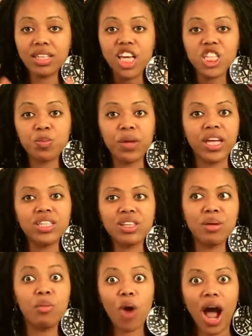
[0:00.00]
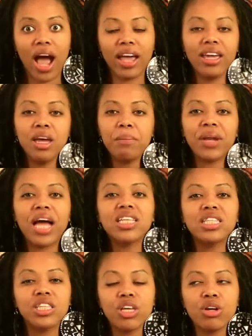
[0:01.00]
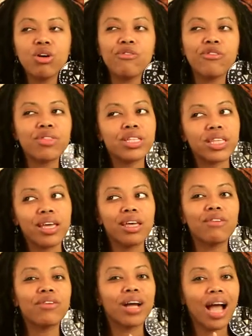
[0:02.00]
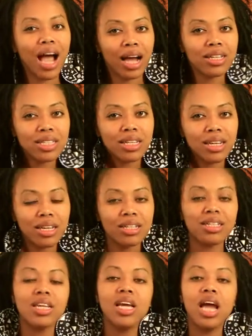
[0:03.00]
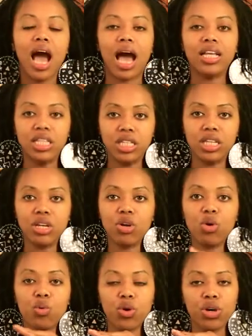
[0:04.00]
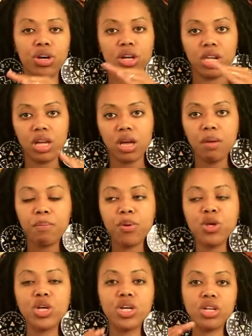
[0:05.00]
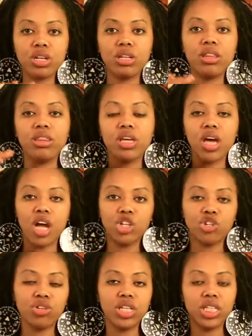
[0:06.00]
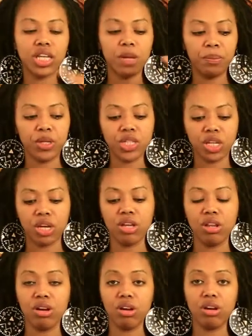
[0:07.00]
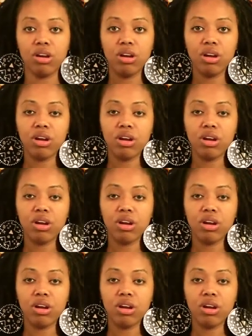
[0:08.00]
explain to them why. But I still, for the sake of a continent, I still would put the countries in a particular